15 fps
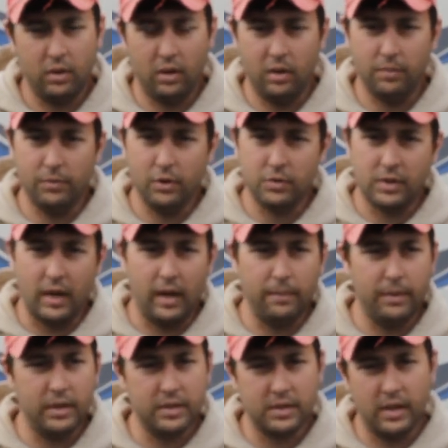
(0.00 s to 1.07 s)
Those
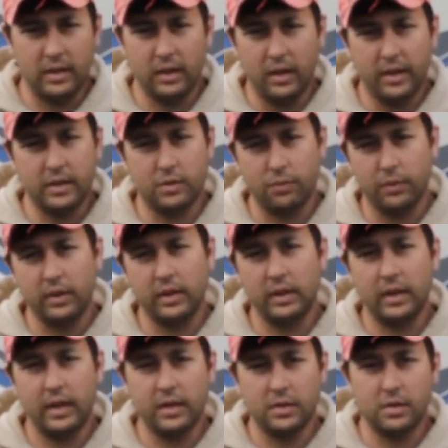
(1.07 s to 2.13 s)
comments and likes really
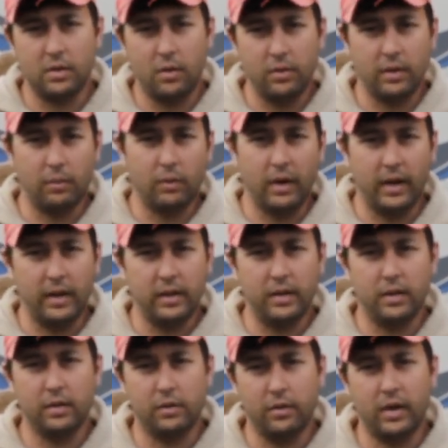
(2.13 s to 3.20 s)
let us know that we're headed
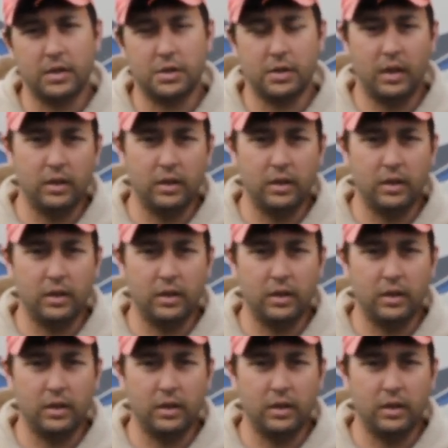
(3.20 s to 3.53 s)
in a direction